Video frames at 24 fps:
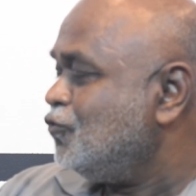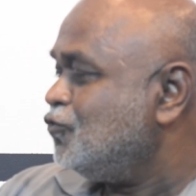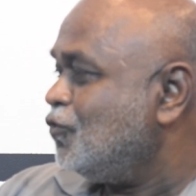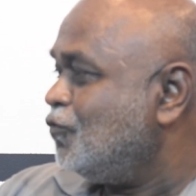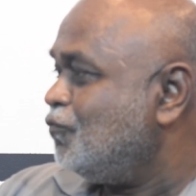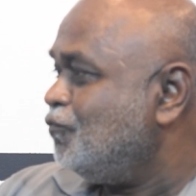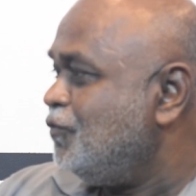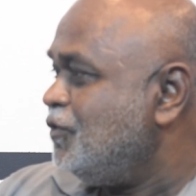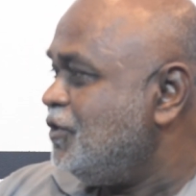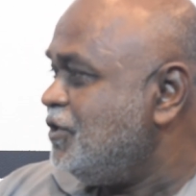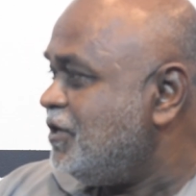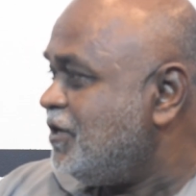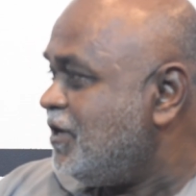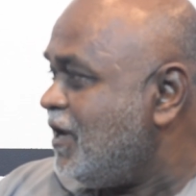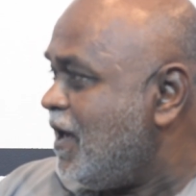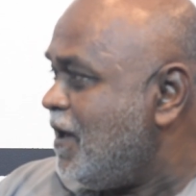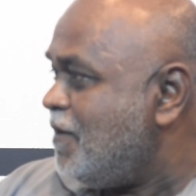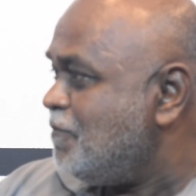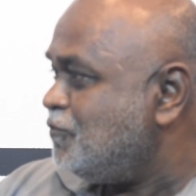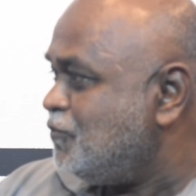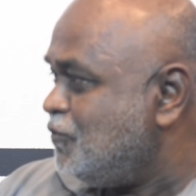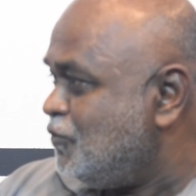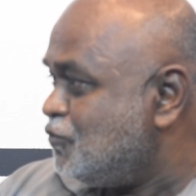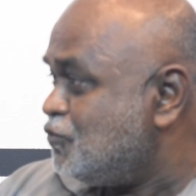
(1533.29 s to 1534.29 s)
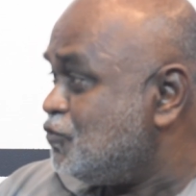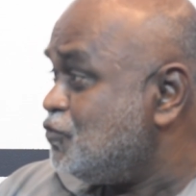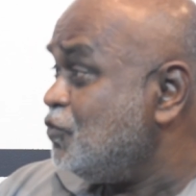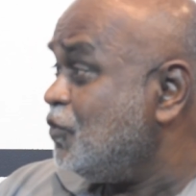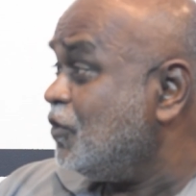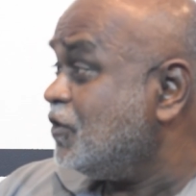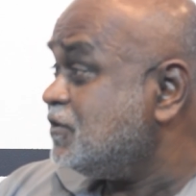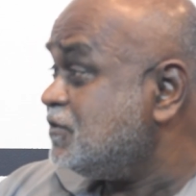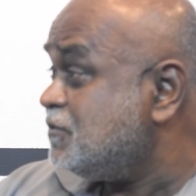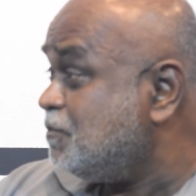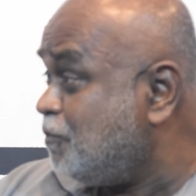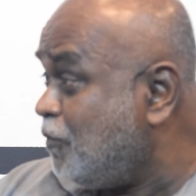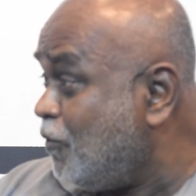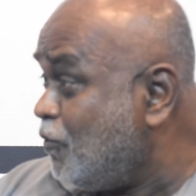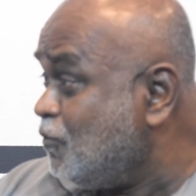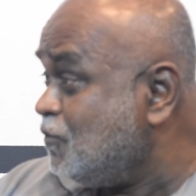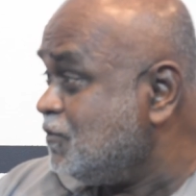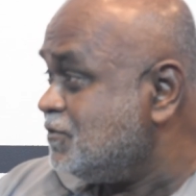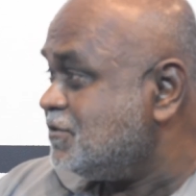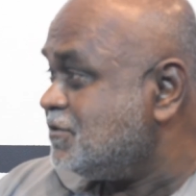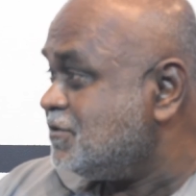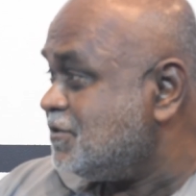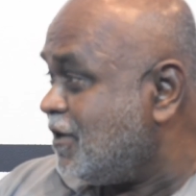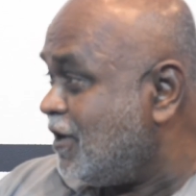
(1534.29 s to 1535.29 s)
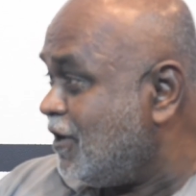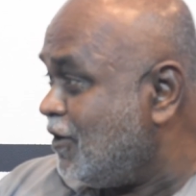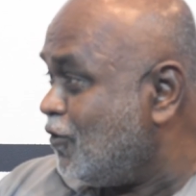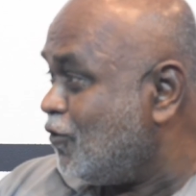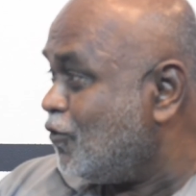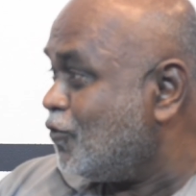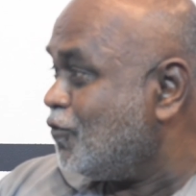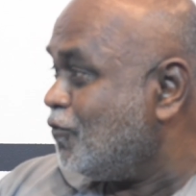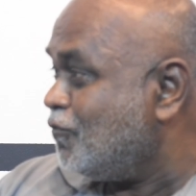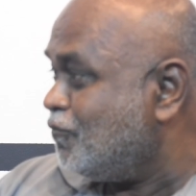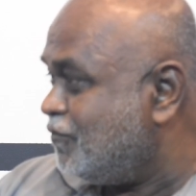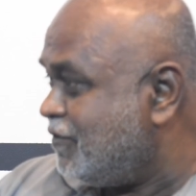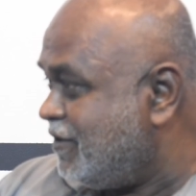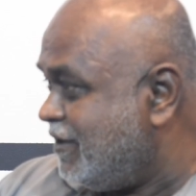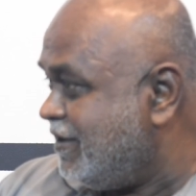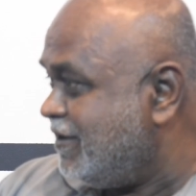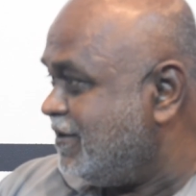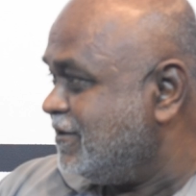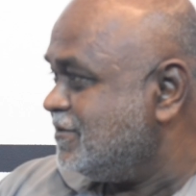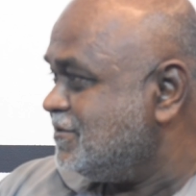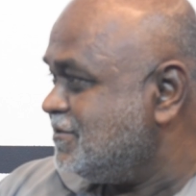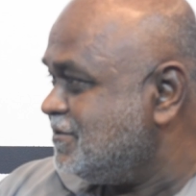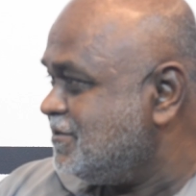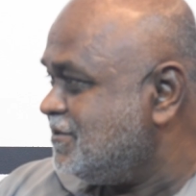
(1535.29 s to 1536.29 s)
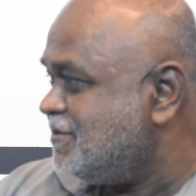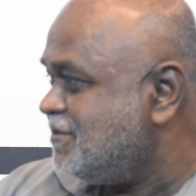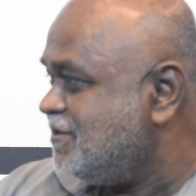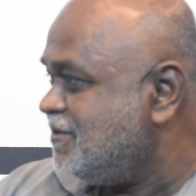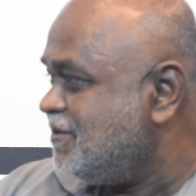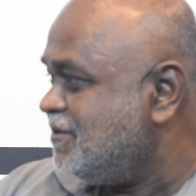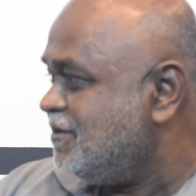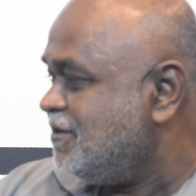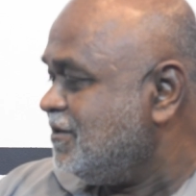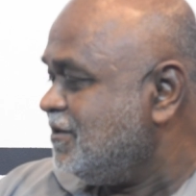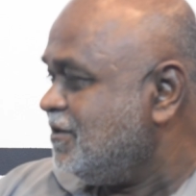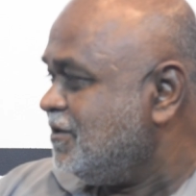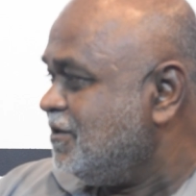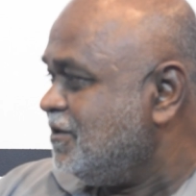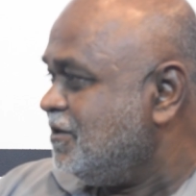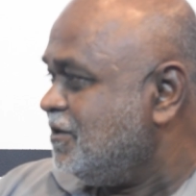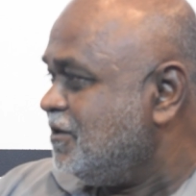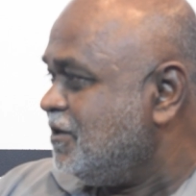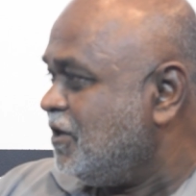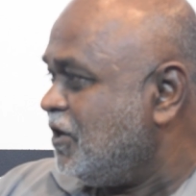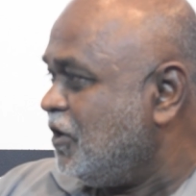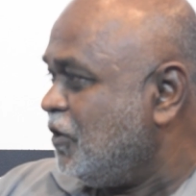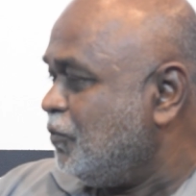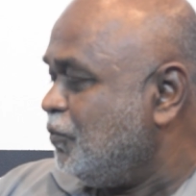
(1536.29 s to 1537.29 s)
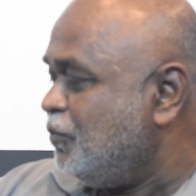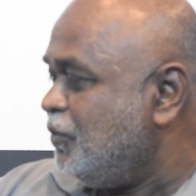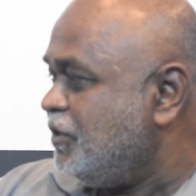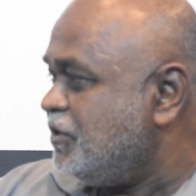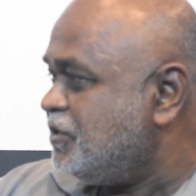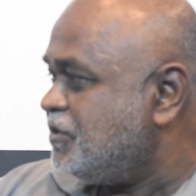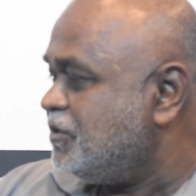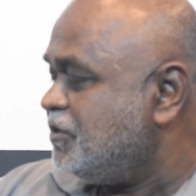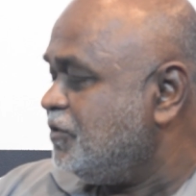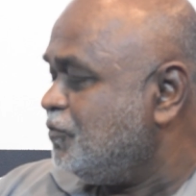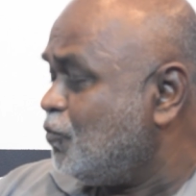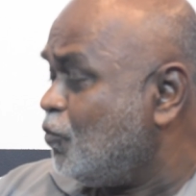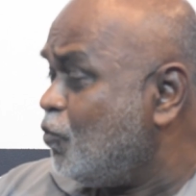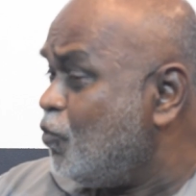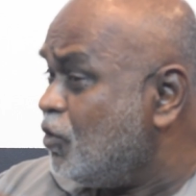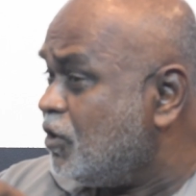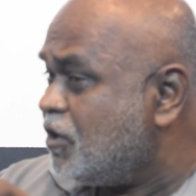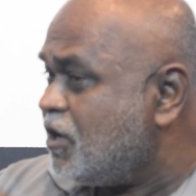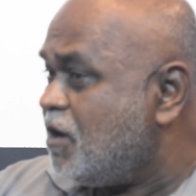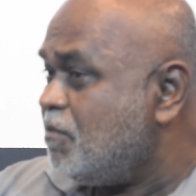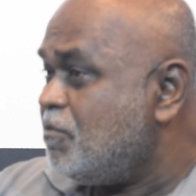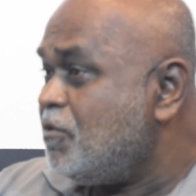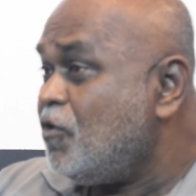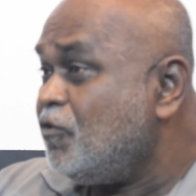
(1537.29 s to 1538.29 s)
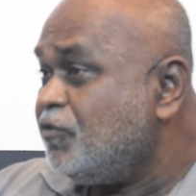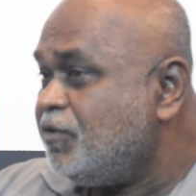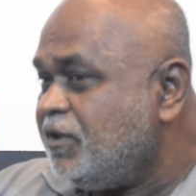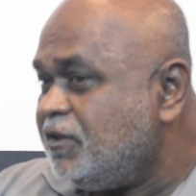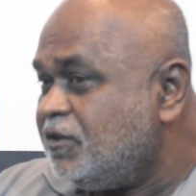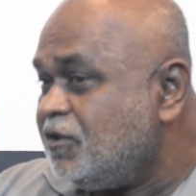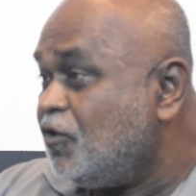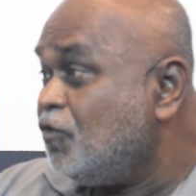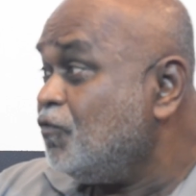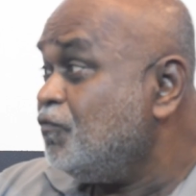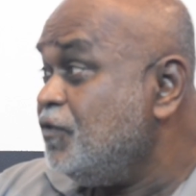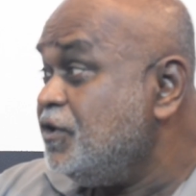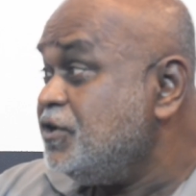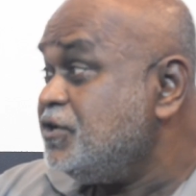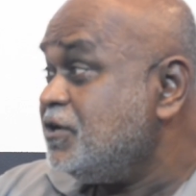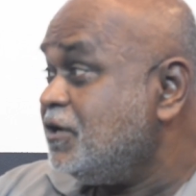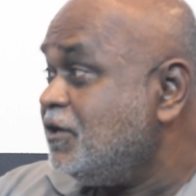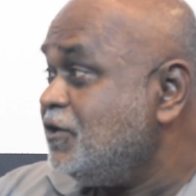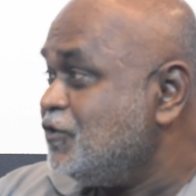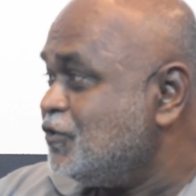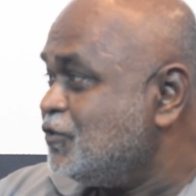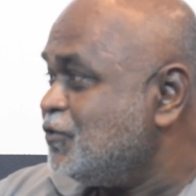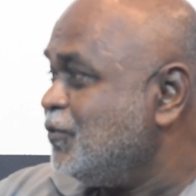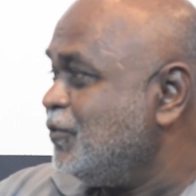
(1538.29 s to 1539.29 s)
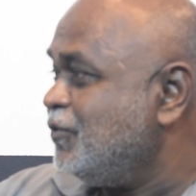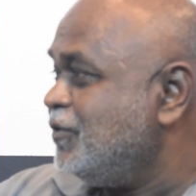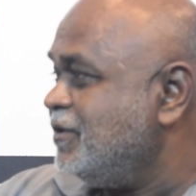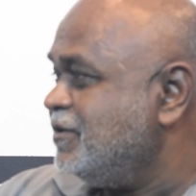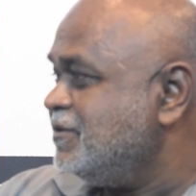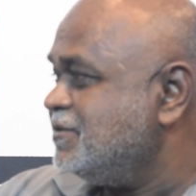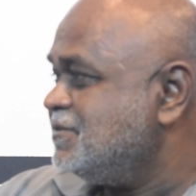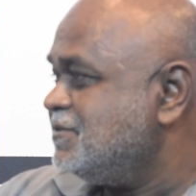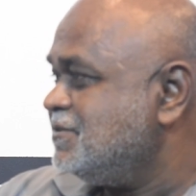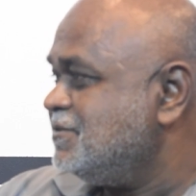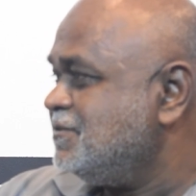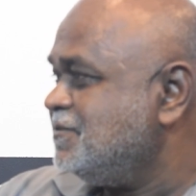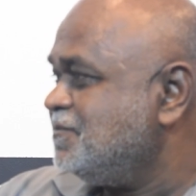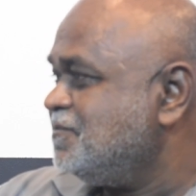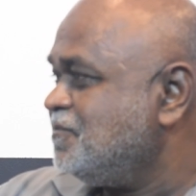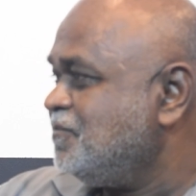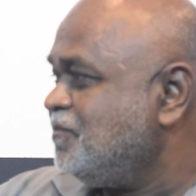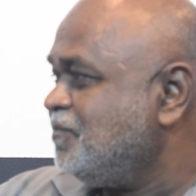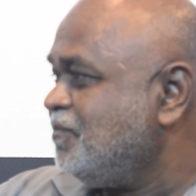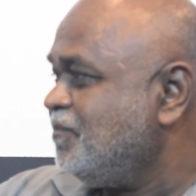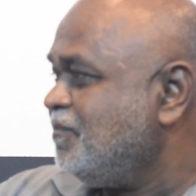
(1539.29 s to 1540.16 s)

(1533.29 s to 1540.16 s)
So Fiji Times used to expose a lot of things which won't come out in the official stories.